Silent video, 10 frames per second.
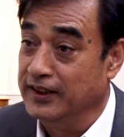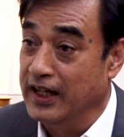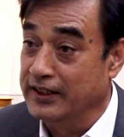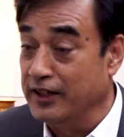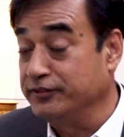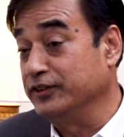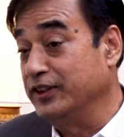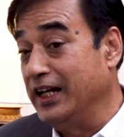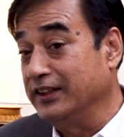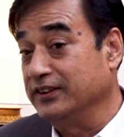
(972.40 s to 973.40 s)
And after
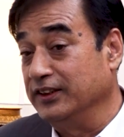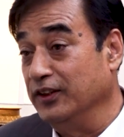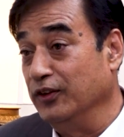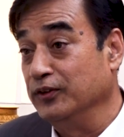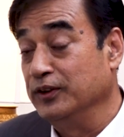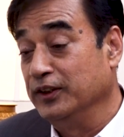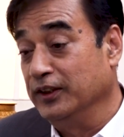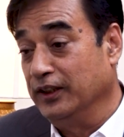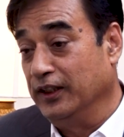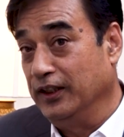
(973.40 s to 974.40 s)
that,
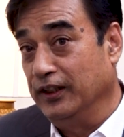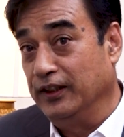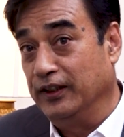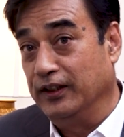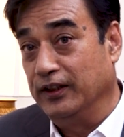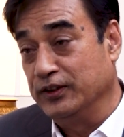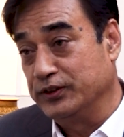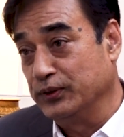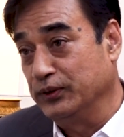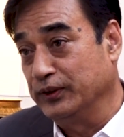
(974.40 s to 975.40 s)

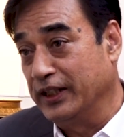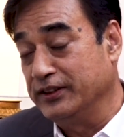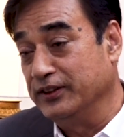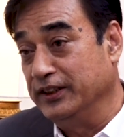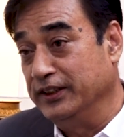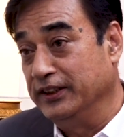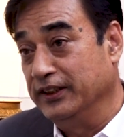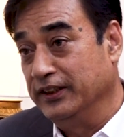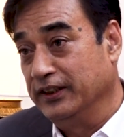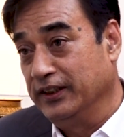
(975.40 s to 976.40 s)
also gradually,
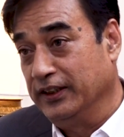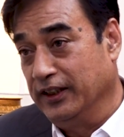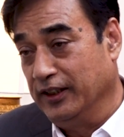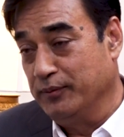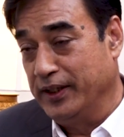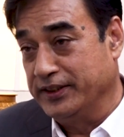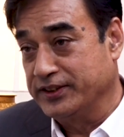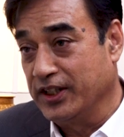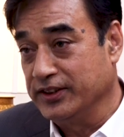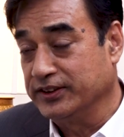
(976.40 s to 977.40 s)
my
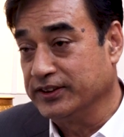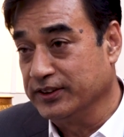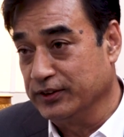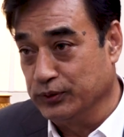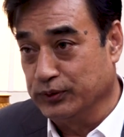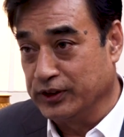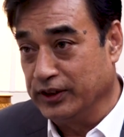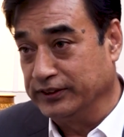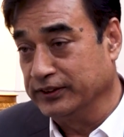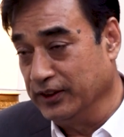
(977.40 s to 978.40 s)
sons, 2
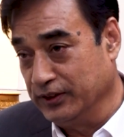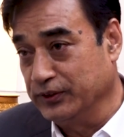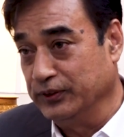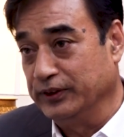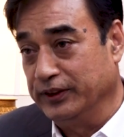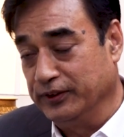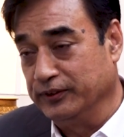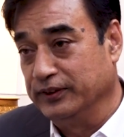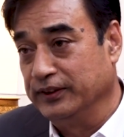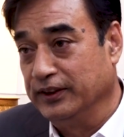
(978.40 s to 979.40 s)
sons also,
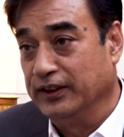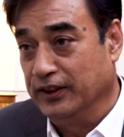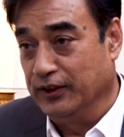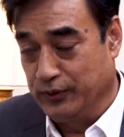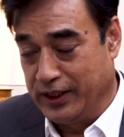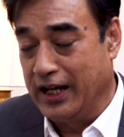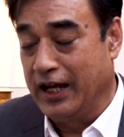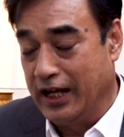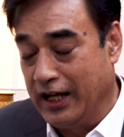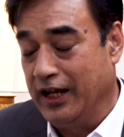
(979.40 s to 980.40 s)

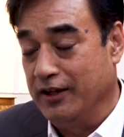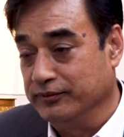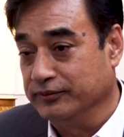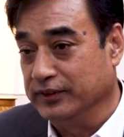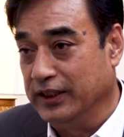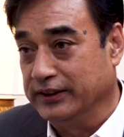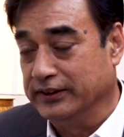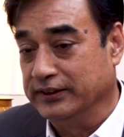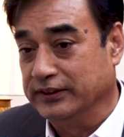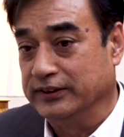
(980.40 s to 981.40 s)
I have. And
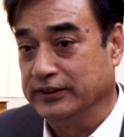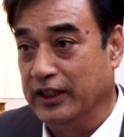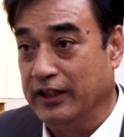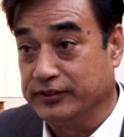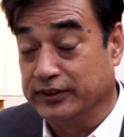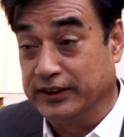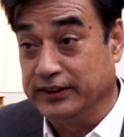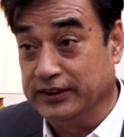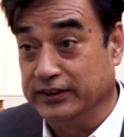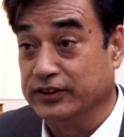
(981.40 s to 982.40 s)
after
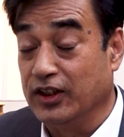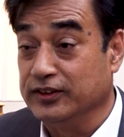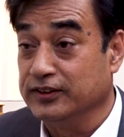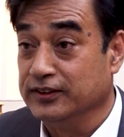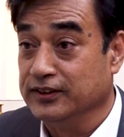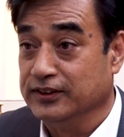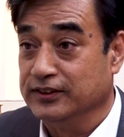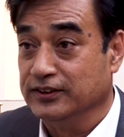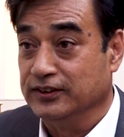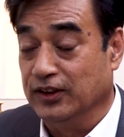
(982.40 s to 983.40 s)
getting son,
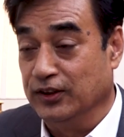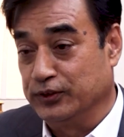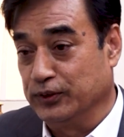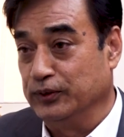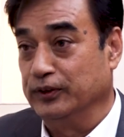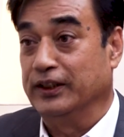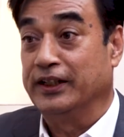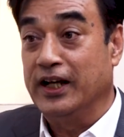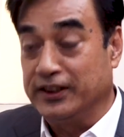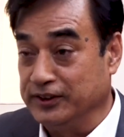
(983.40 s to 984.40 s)
also
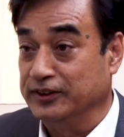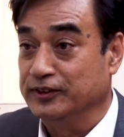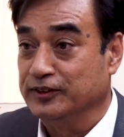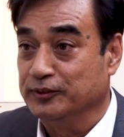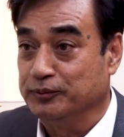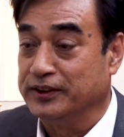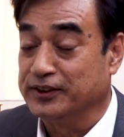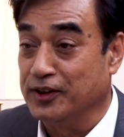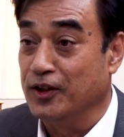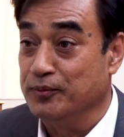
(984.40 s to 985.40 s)
another
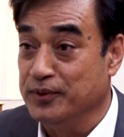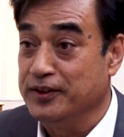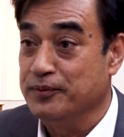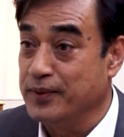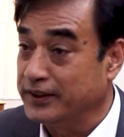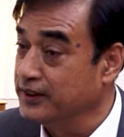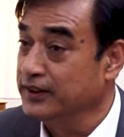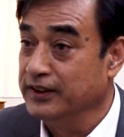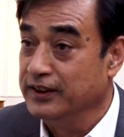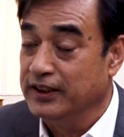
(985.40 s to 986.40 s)
pressure on me. But
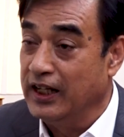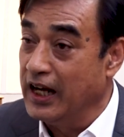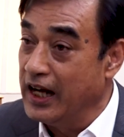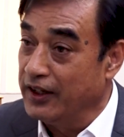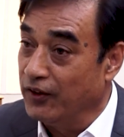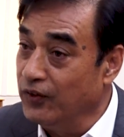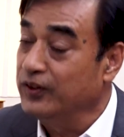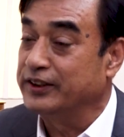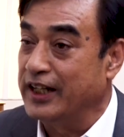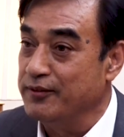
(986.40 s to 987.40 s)
I all
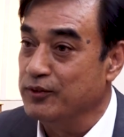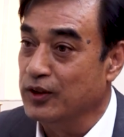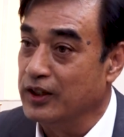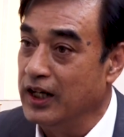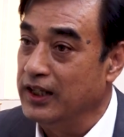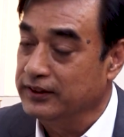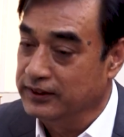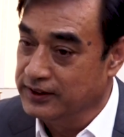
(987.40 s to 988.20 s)
the time work hard,